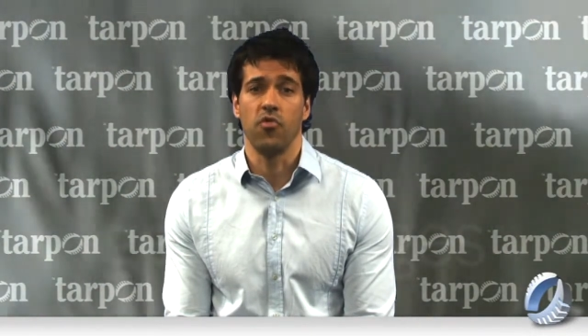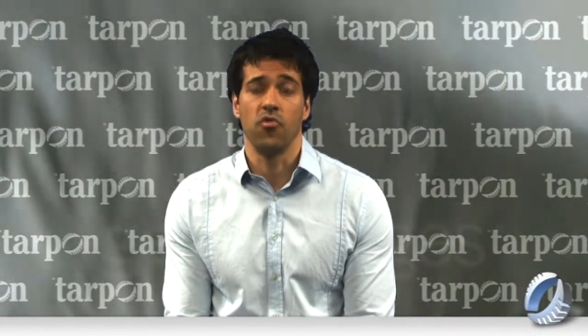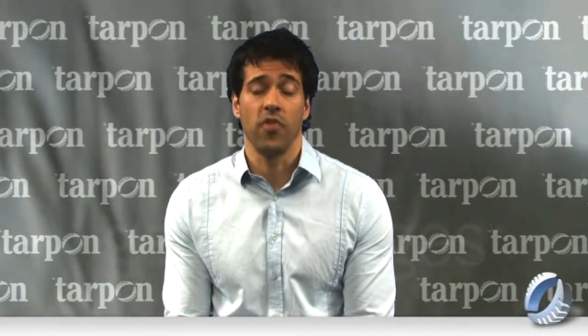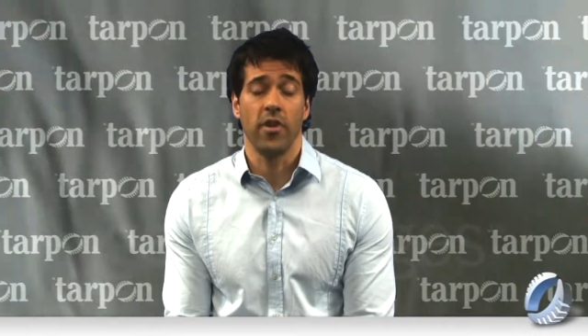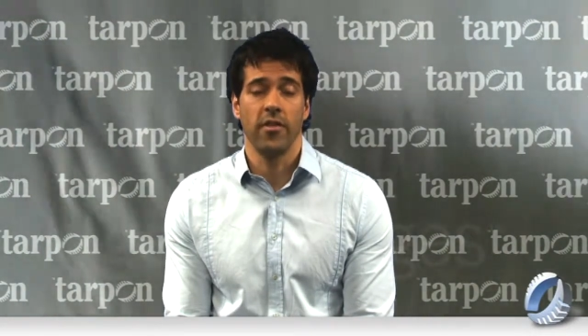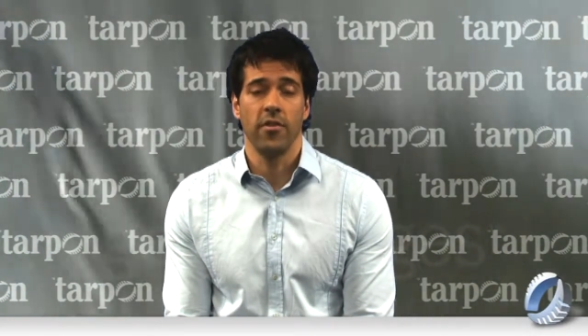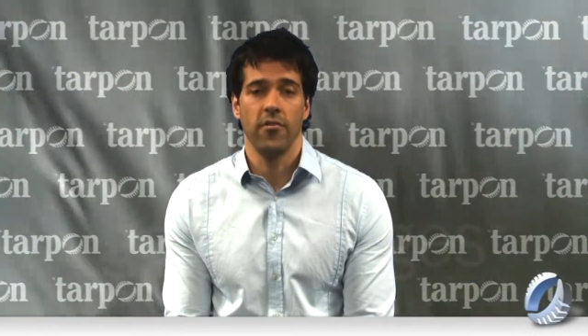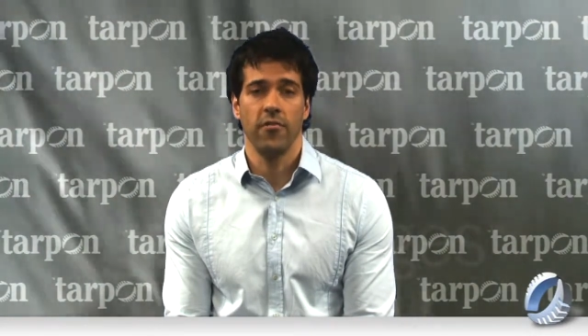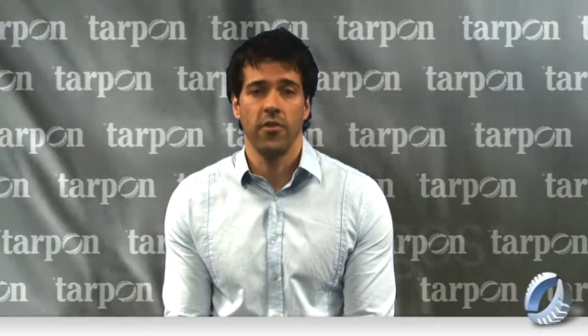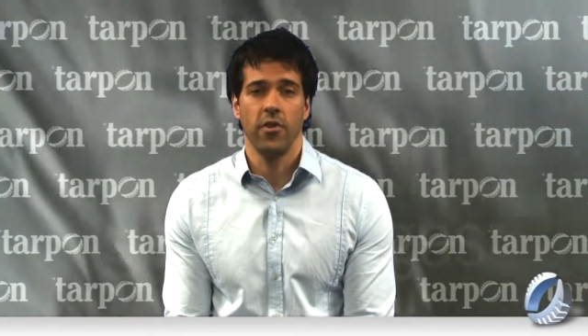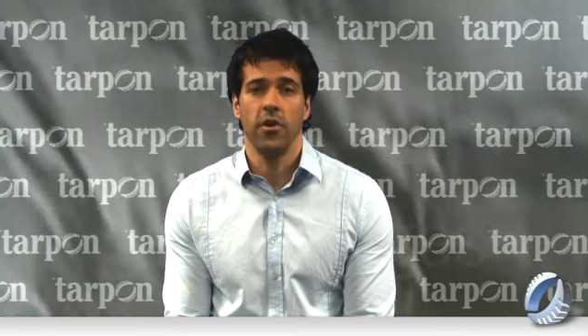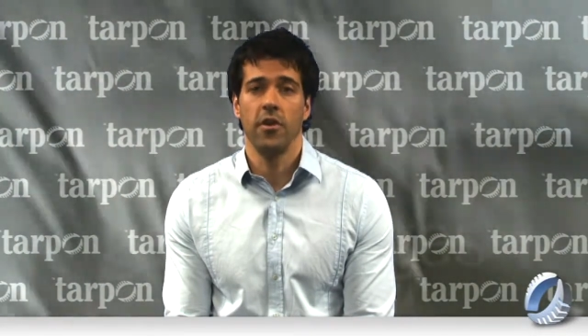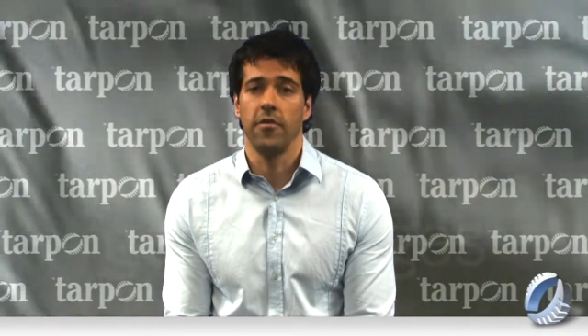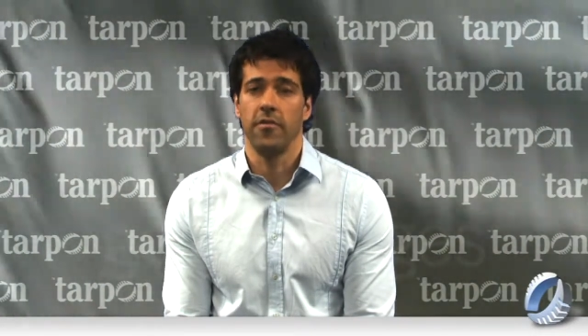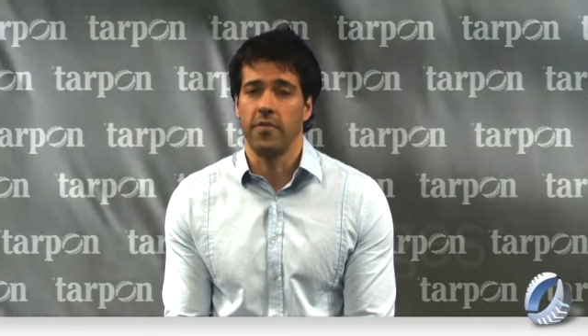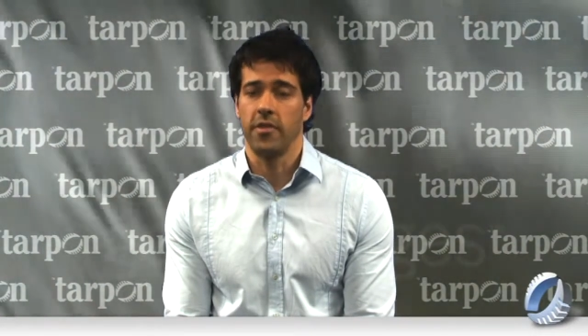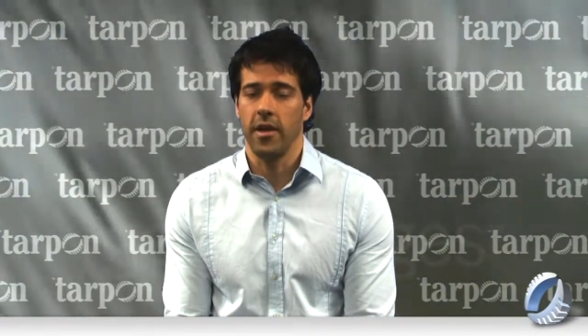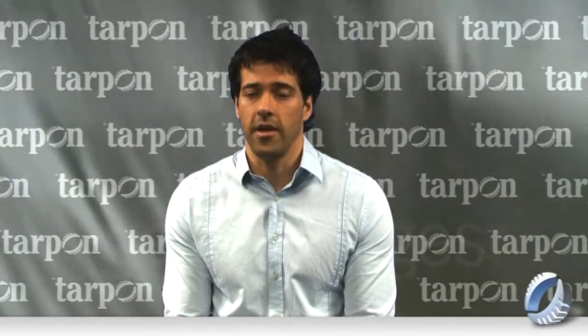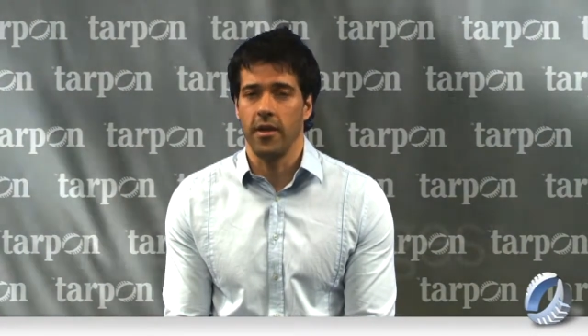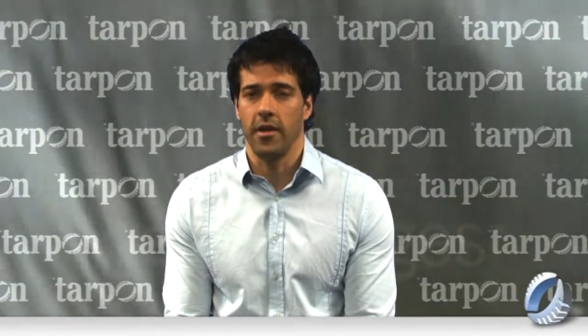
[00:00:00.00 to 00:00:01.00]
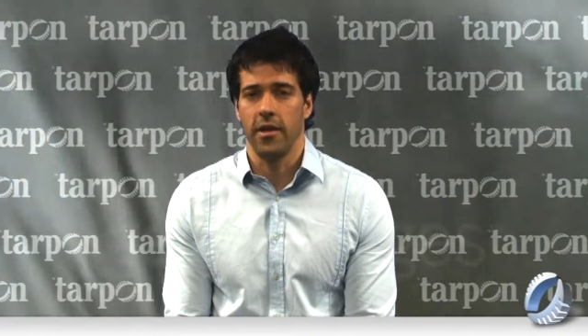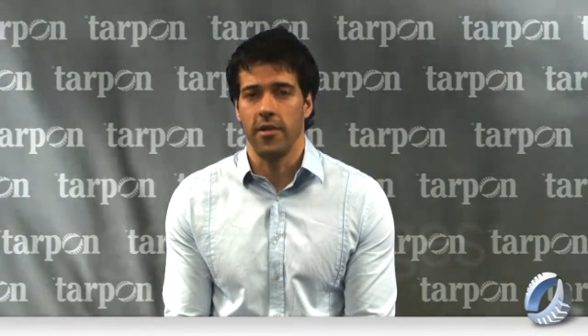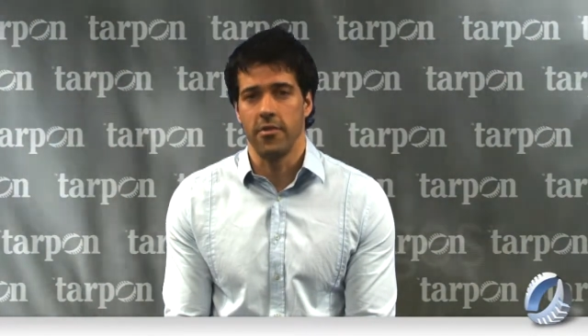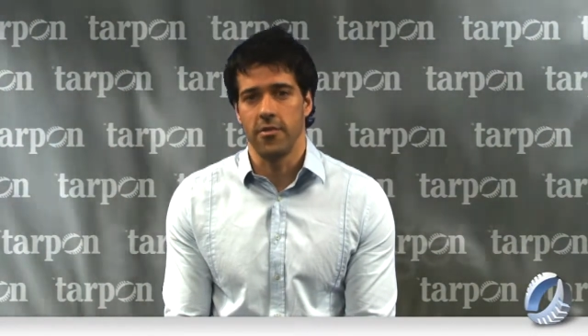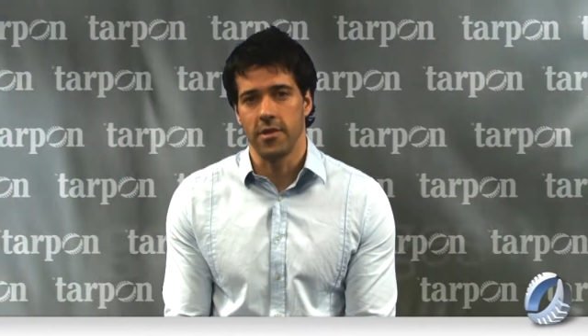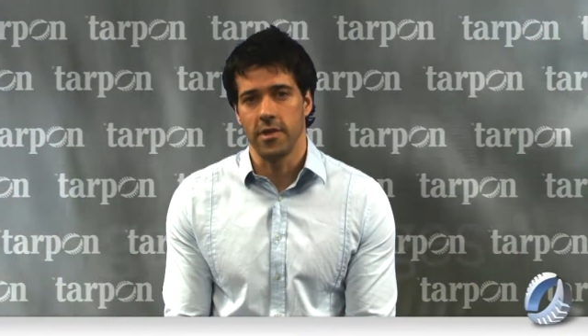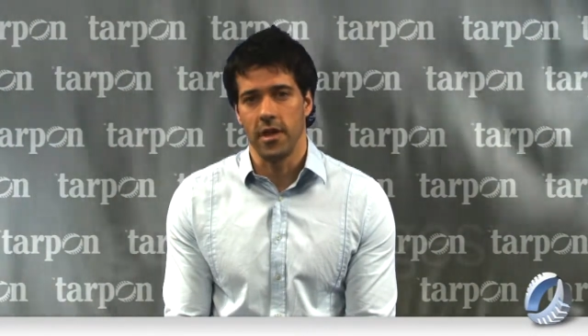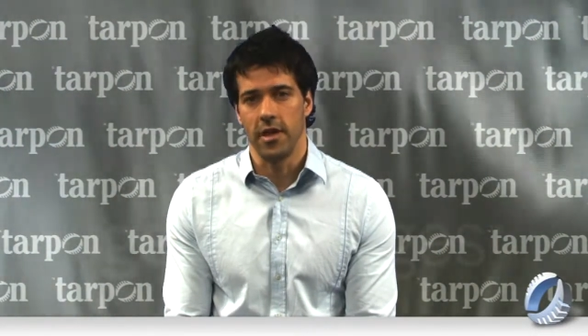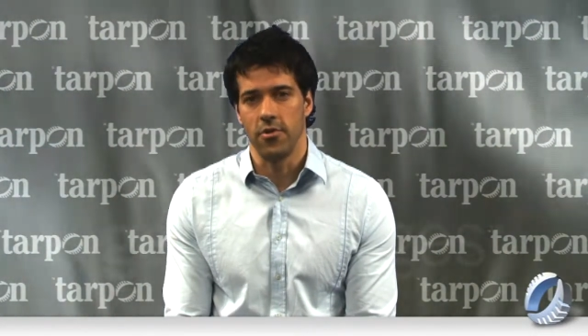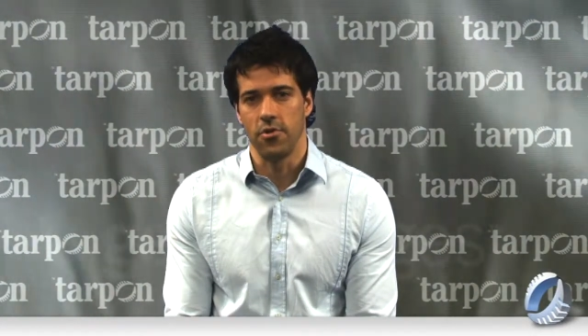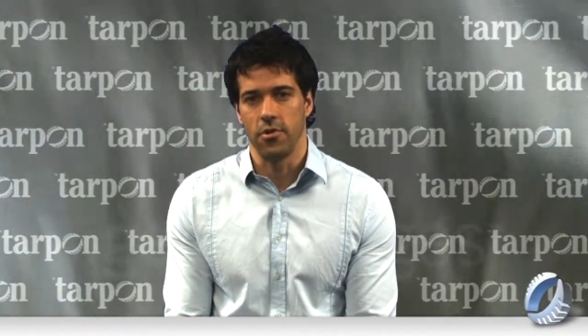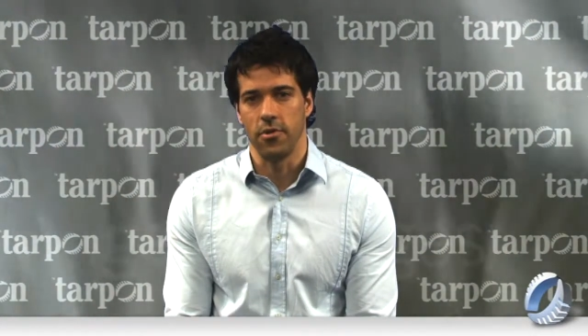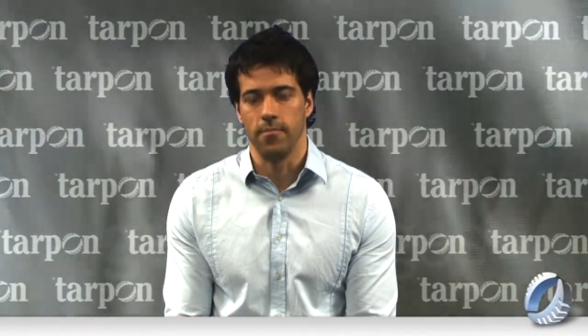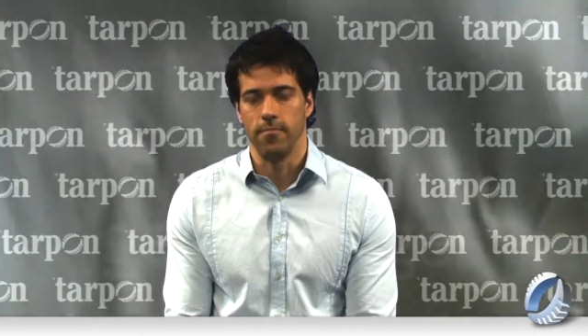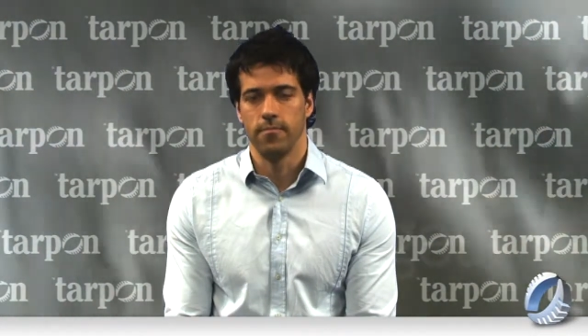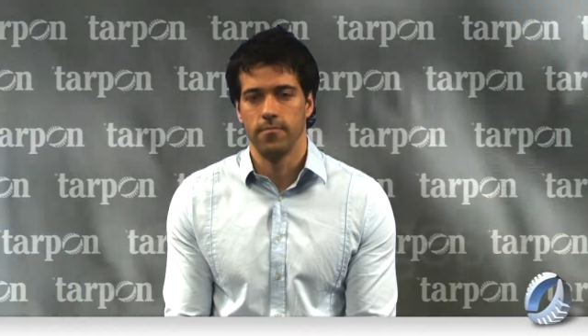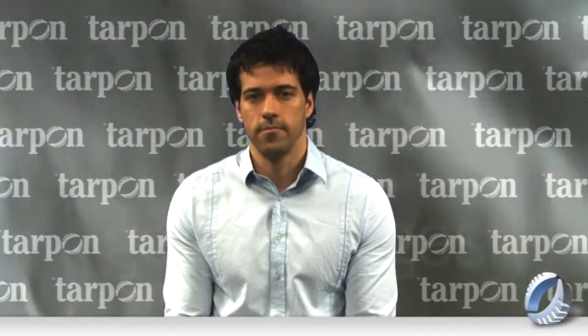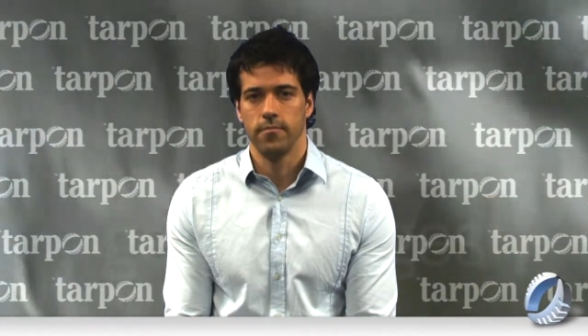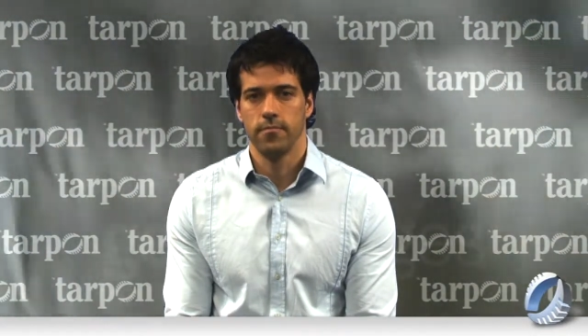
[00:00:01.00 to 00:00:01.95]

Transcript: transfer of debt legislation.